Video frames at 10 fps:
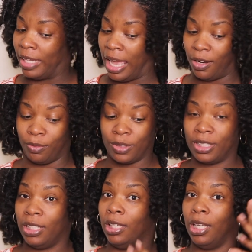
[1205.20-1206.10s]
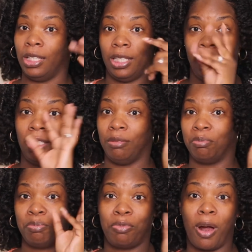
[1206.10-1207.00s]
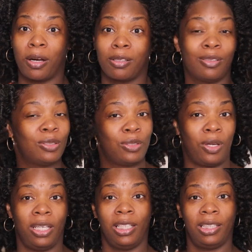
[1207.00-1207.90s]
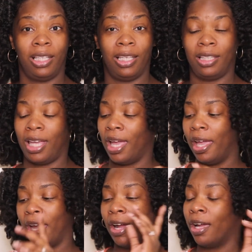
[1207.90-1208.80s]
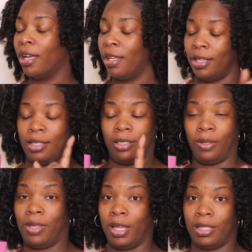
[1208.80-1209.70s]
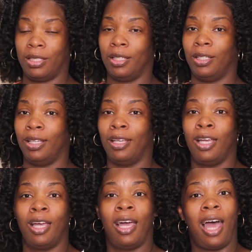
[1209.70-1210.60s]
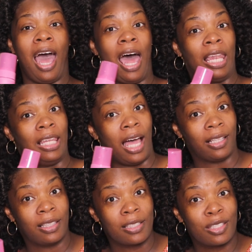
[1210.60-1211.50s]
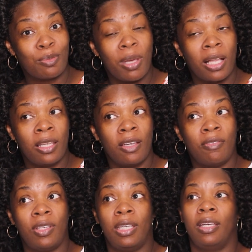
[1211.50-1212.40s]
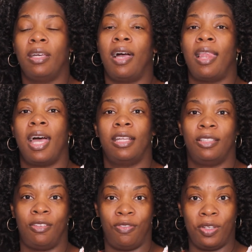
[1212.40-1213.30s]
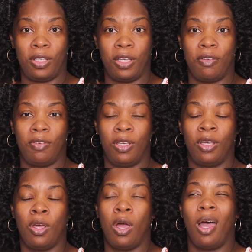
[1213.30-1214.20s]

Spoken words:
I don't see any particles or anything in the air, so that's good. I like the smell of it. I like the feel of it.